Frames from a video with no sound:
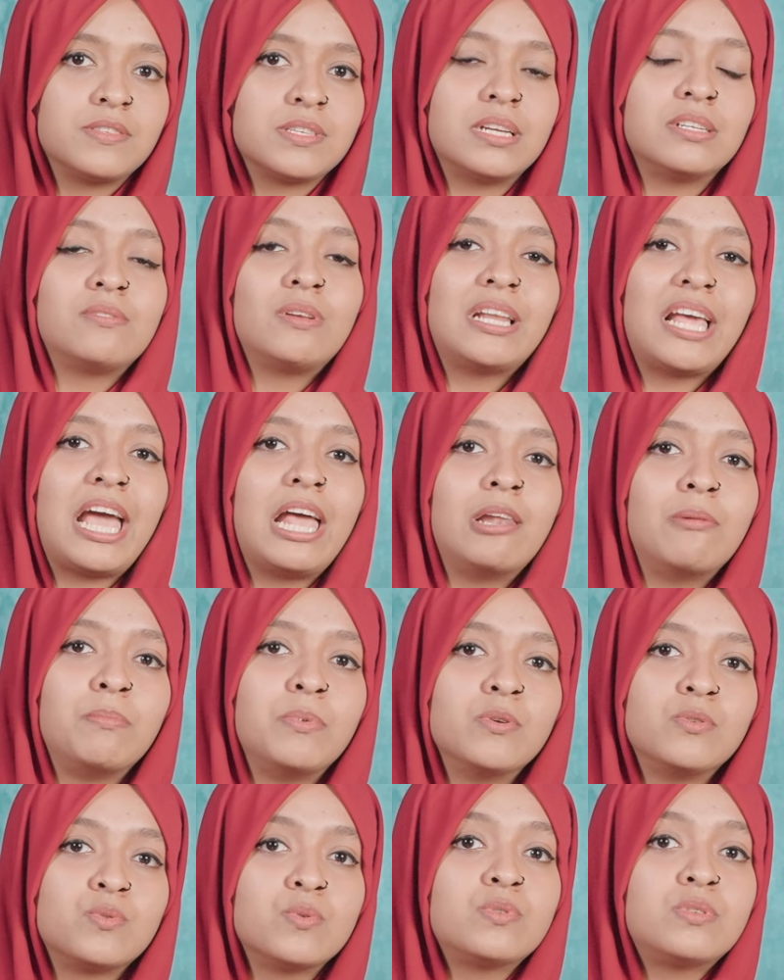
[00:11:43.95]
That will help
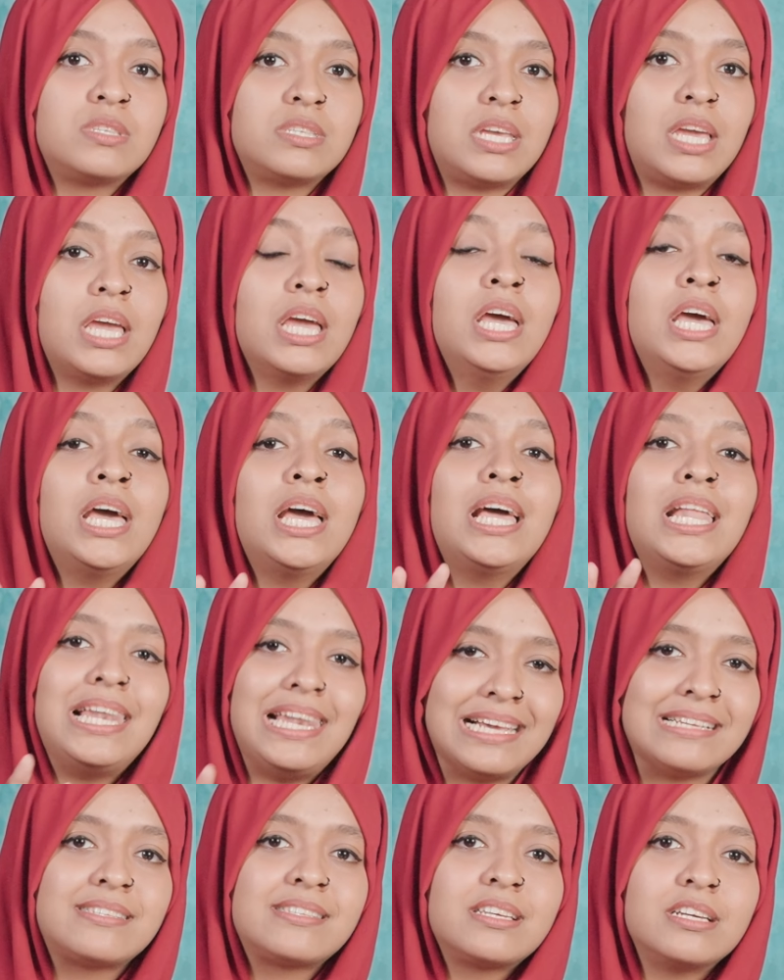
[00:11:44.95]
you to stay
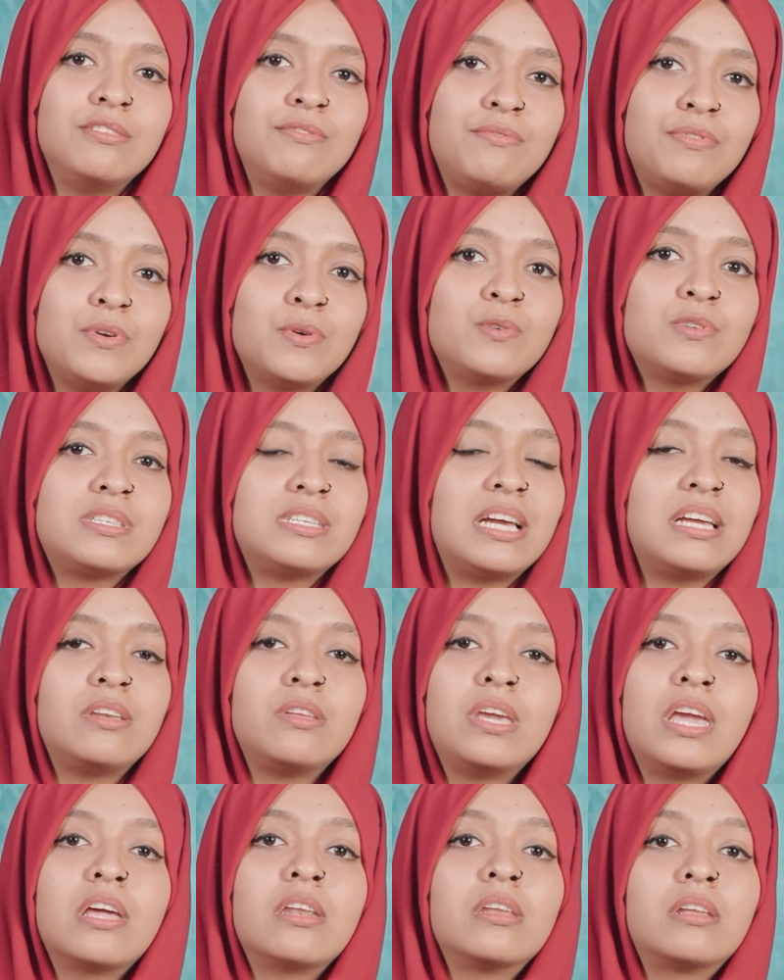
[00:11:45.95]
less confused, and you
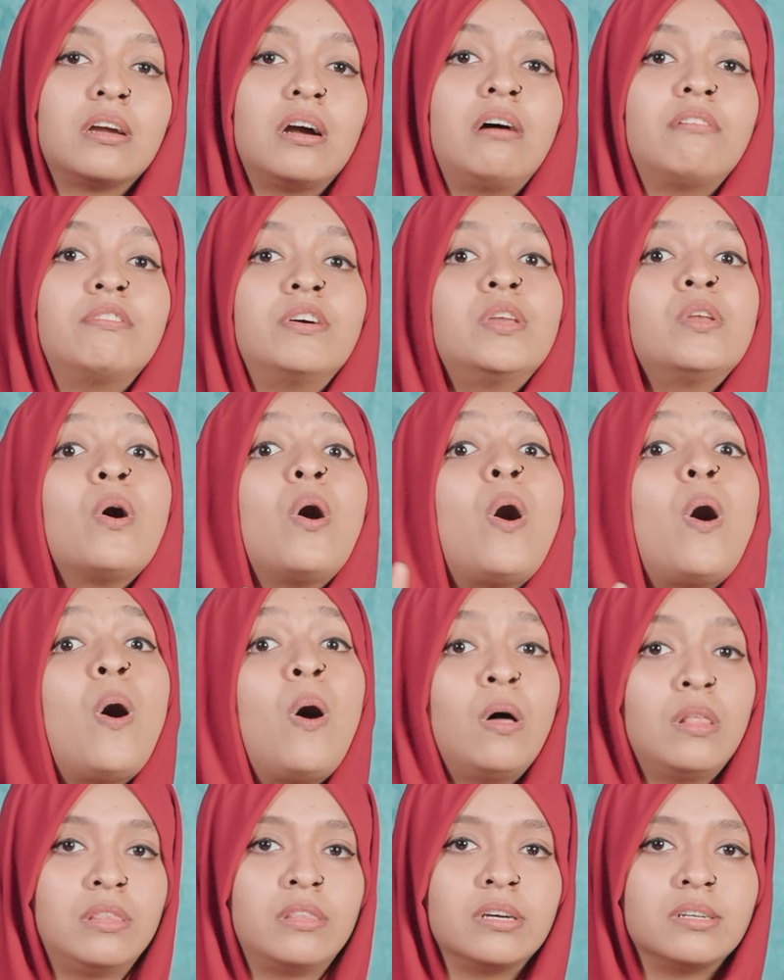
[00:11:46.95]
can cover
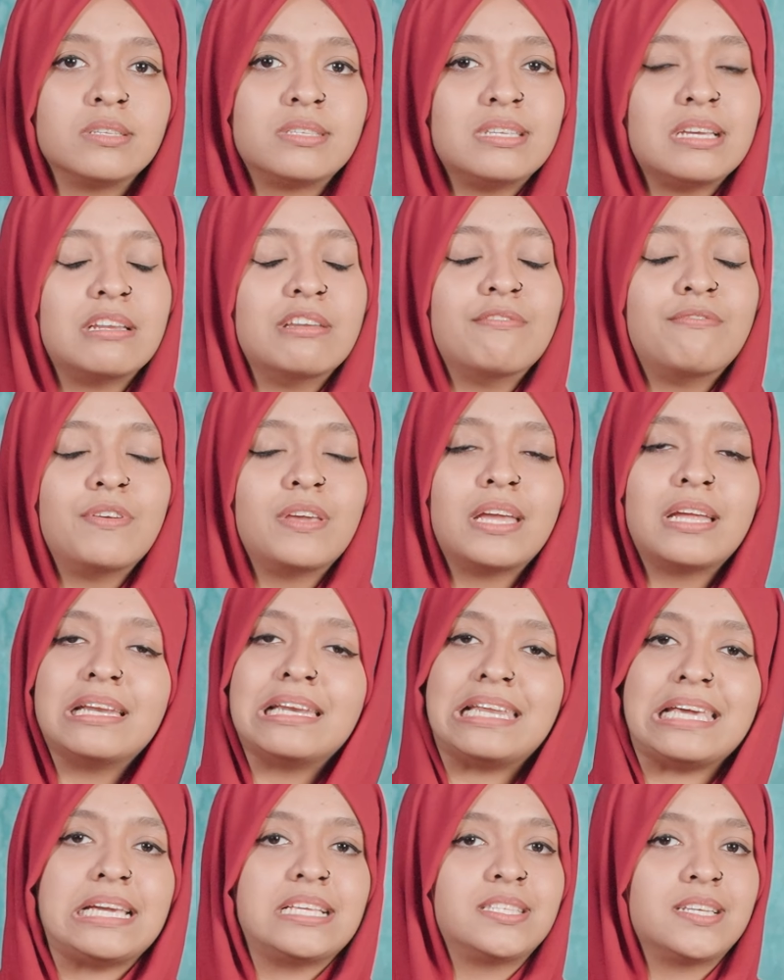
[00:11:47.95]
all the significant
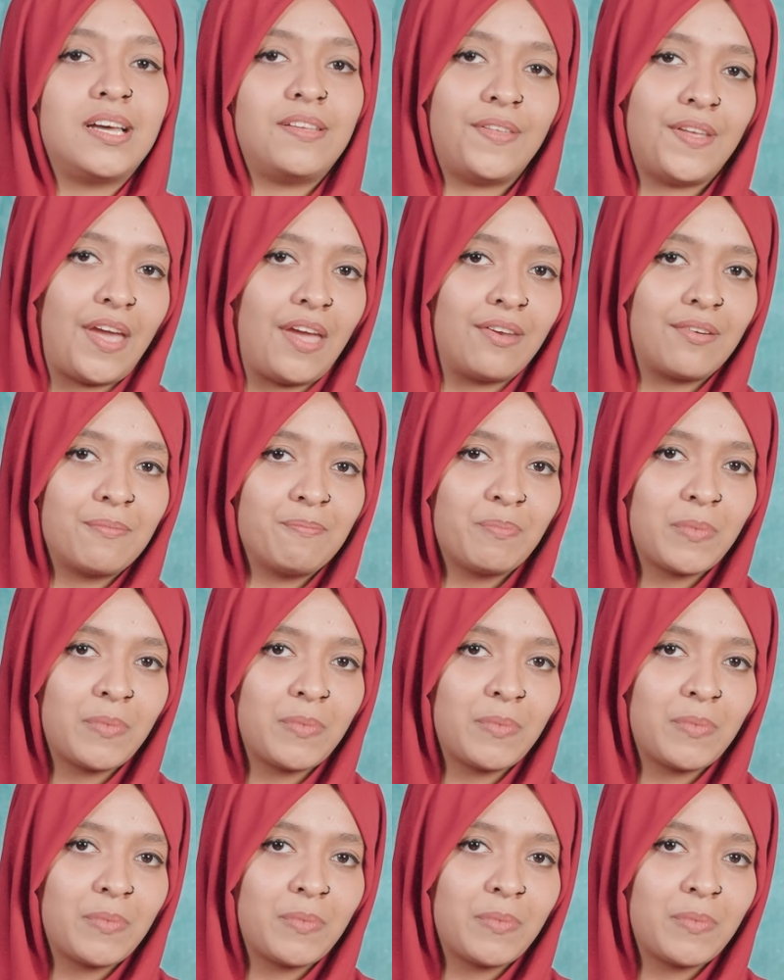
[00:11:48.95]
data there.